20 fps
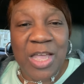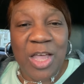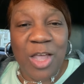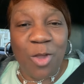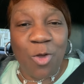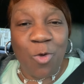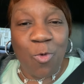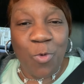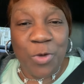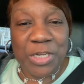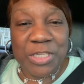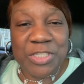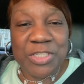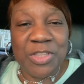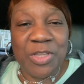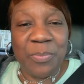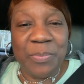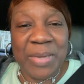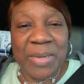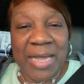according
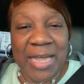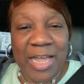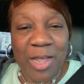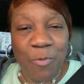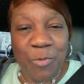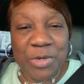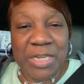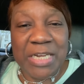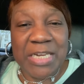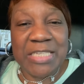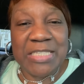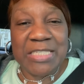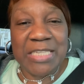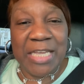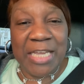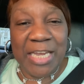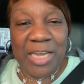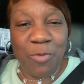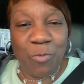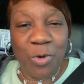to the power that is
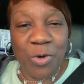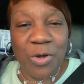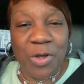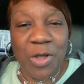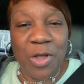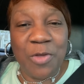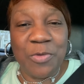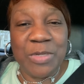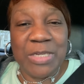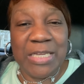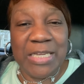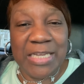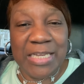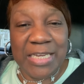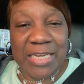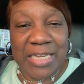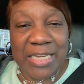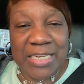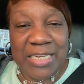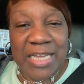at work on the
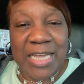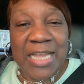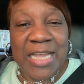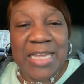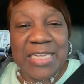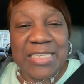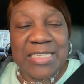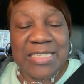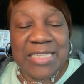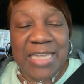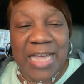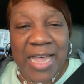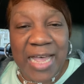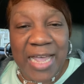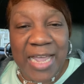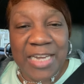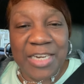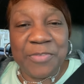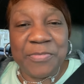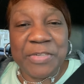
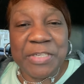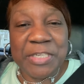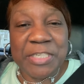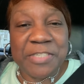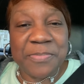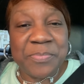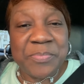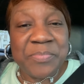inside of us.